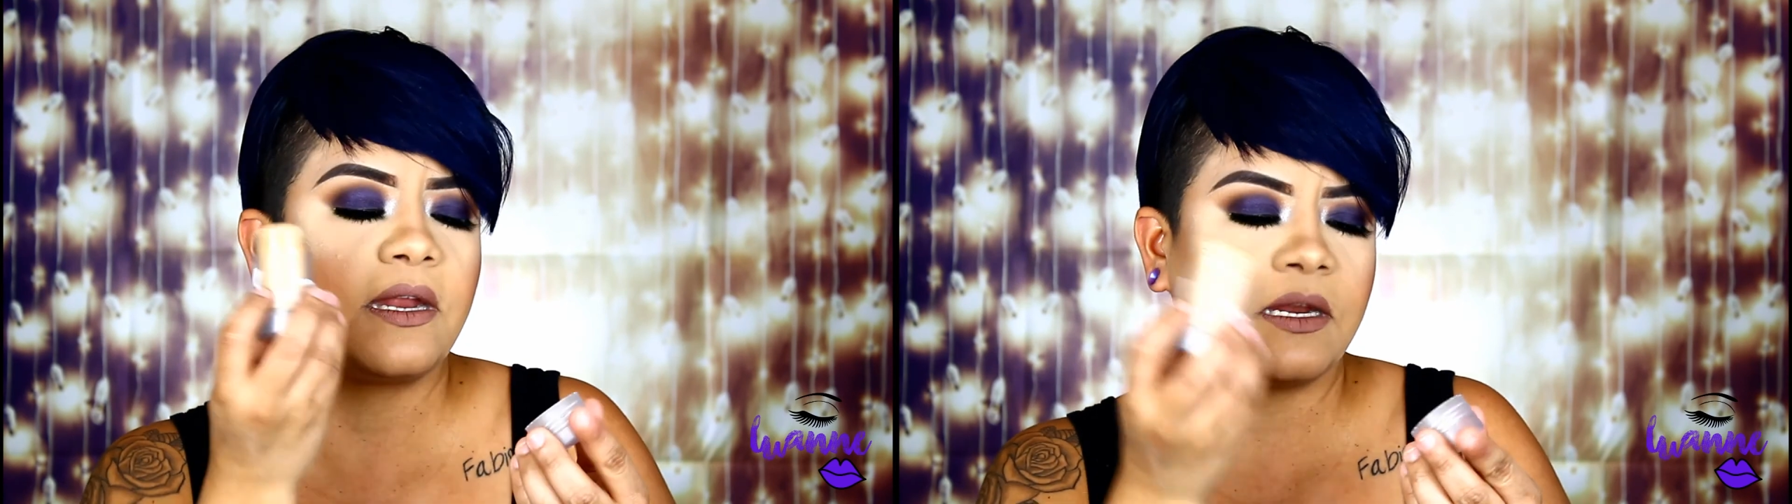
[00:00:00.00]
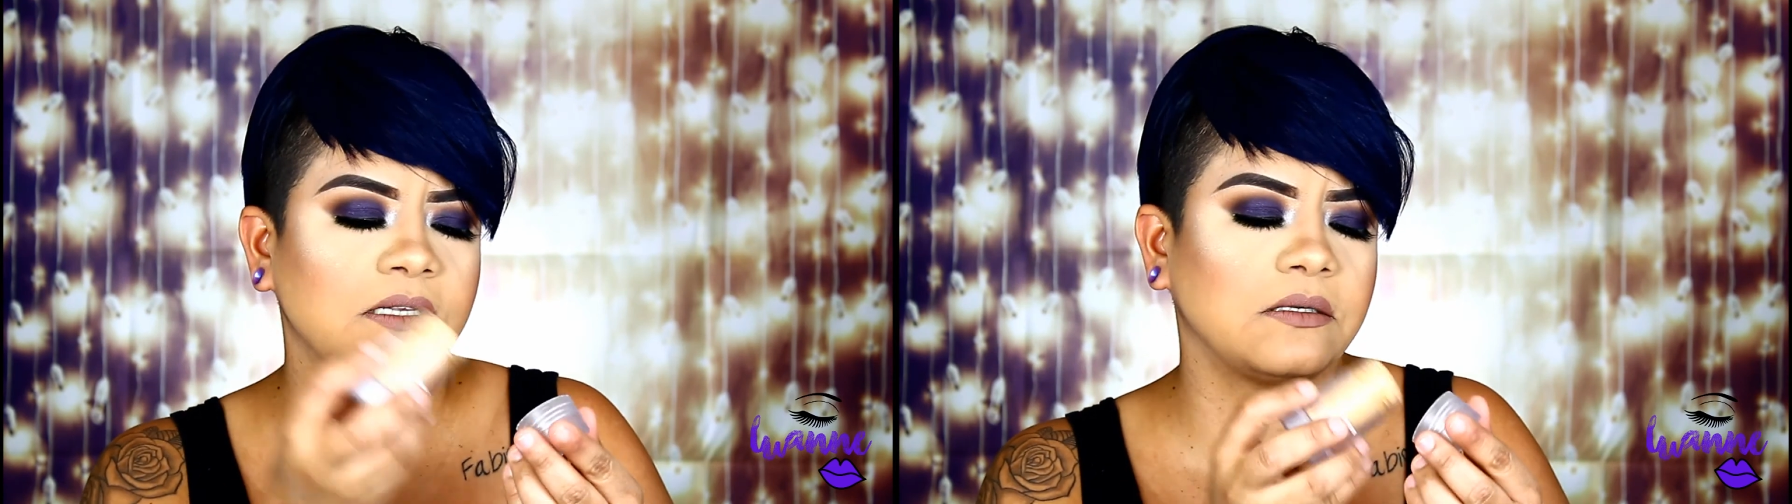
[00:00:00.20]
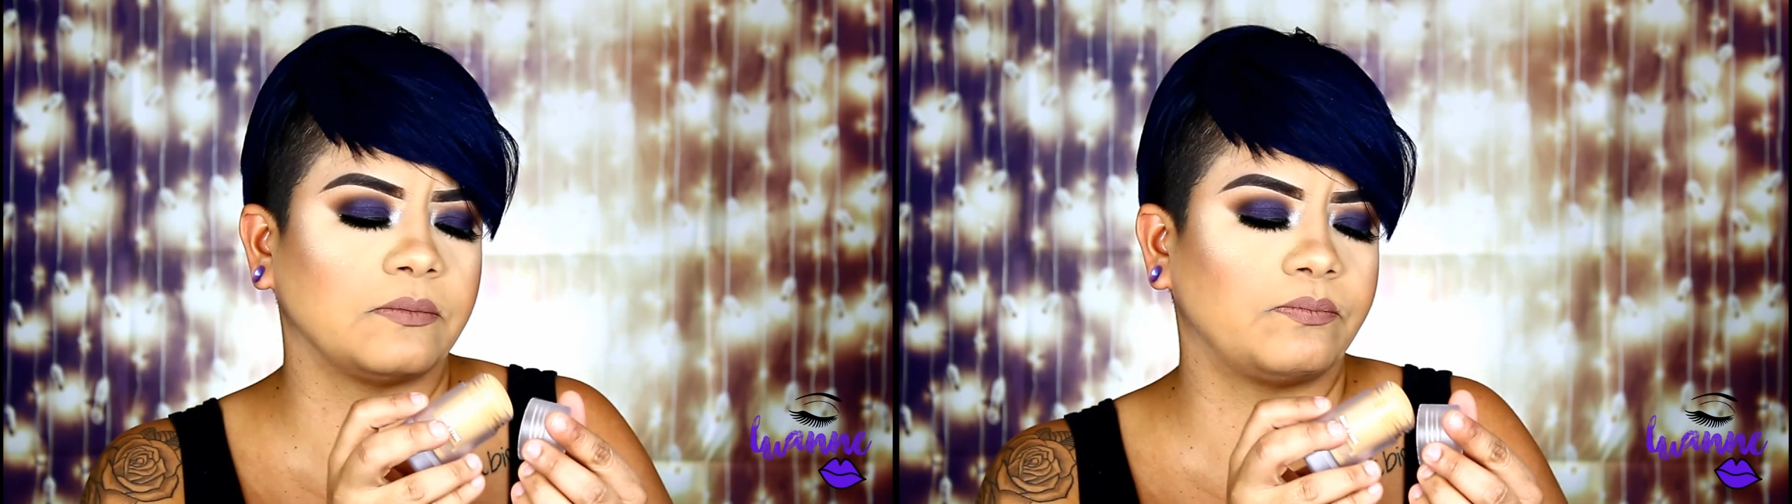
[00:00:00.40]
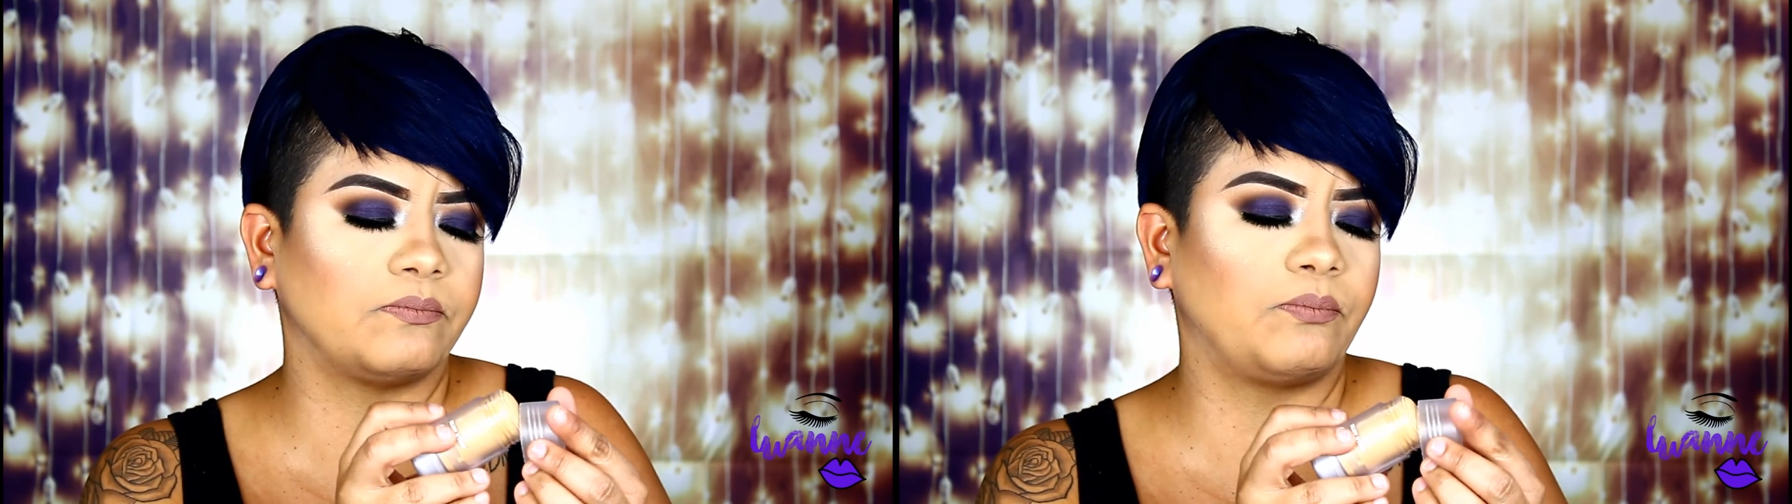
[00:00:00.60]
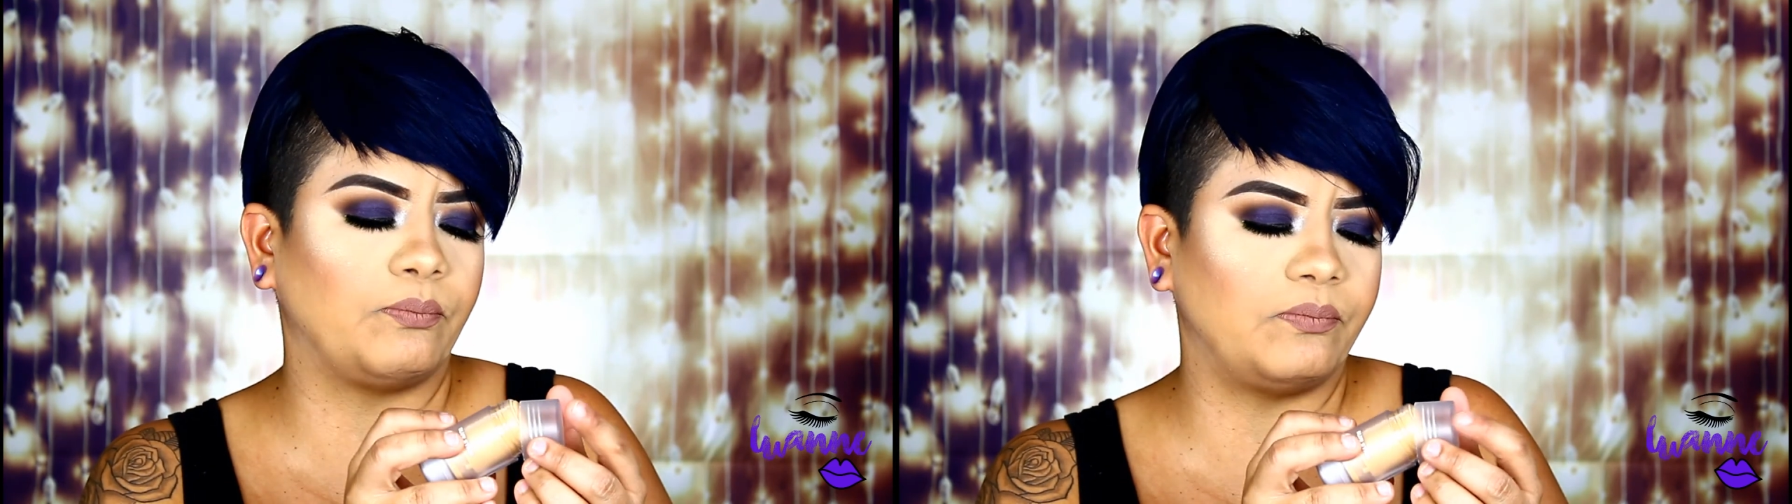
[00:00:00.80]
It is a
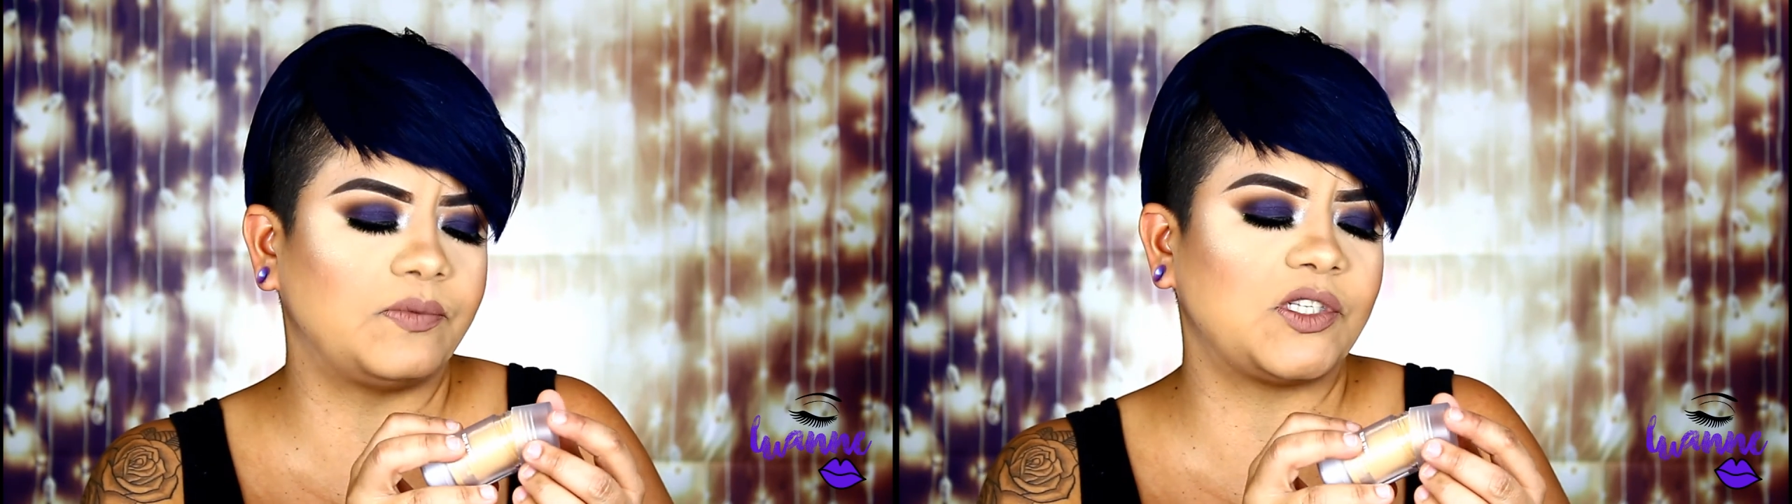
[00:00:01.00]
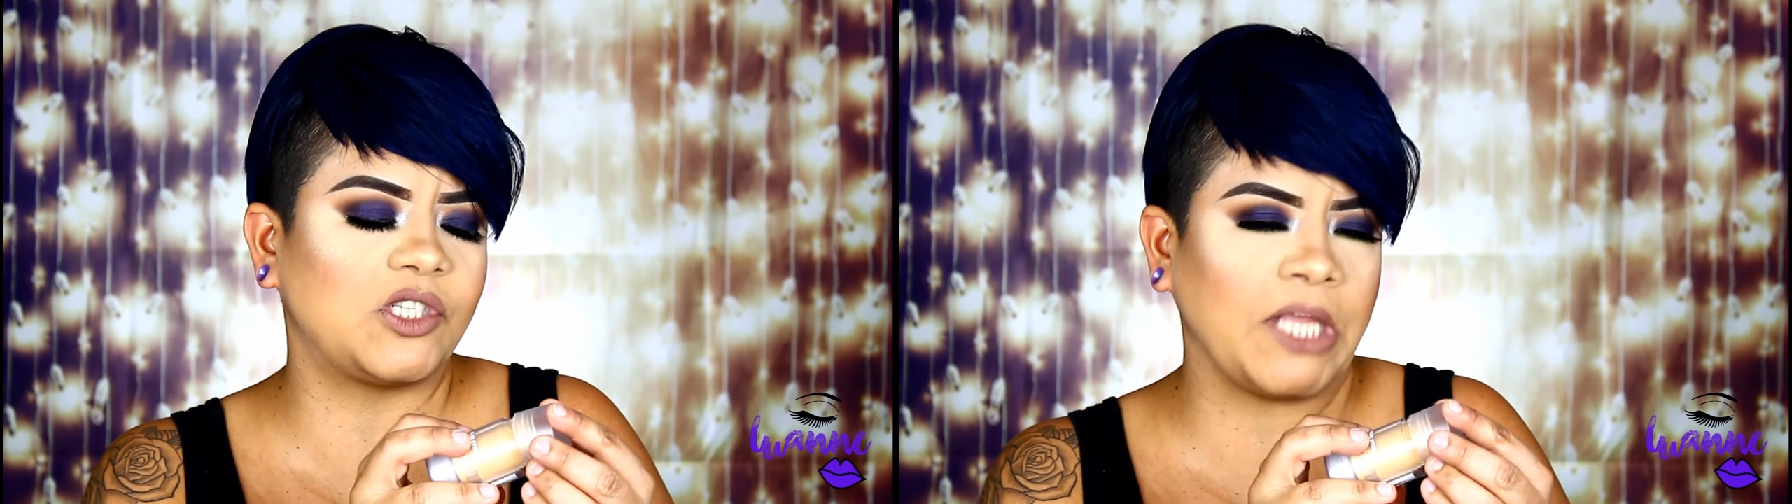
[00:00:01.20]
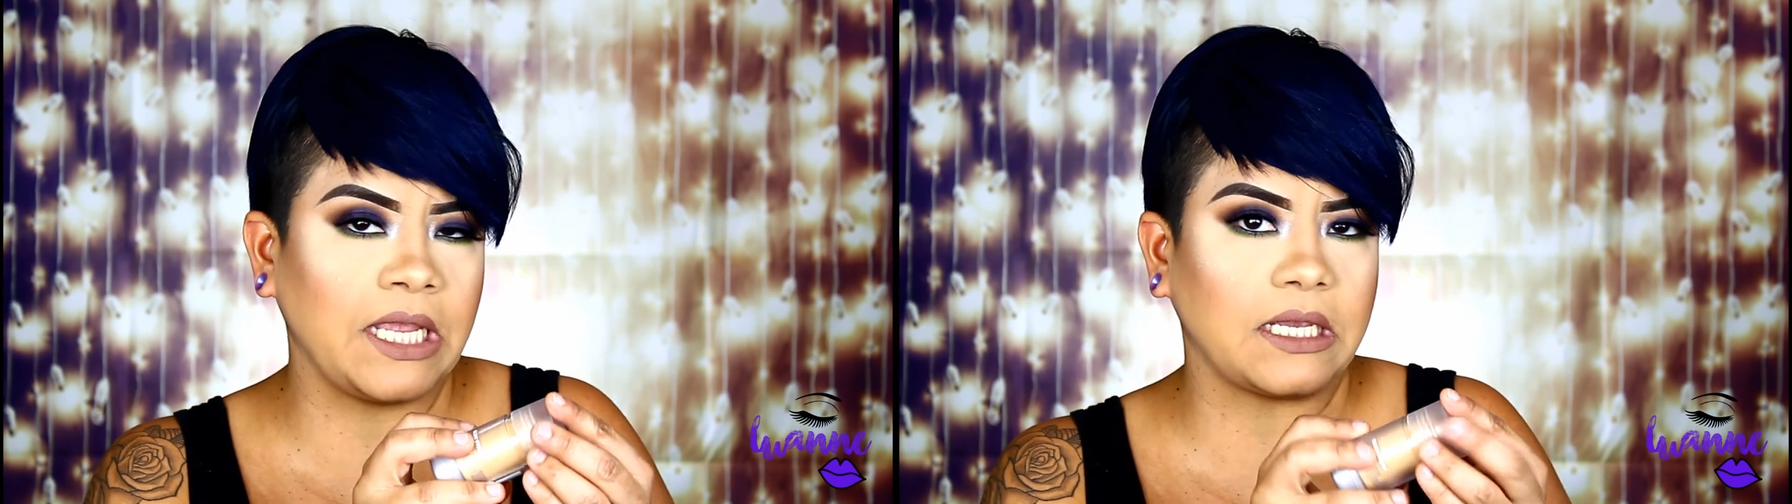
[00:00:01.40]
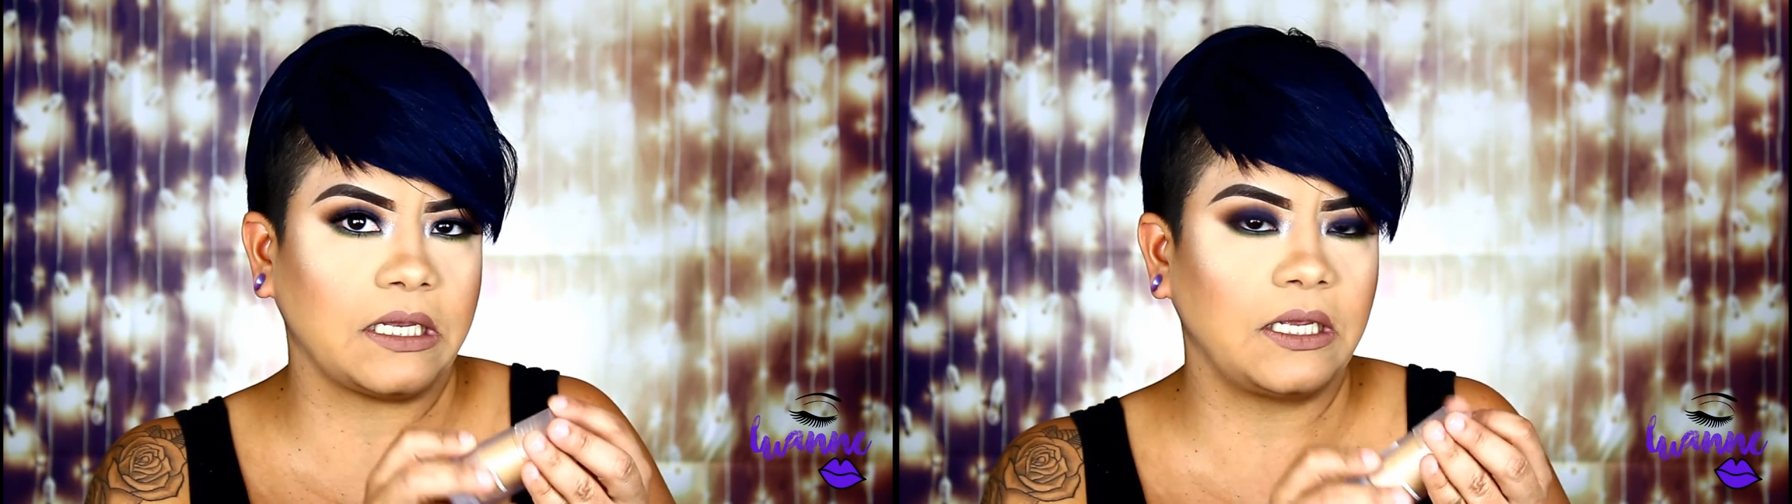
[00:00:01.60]
stick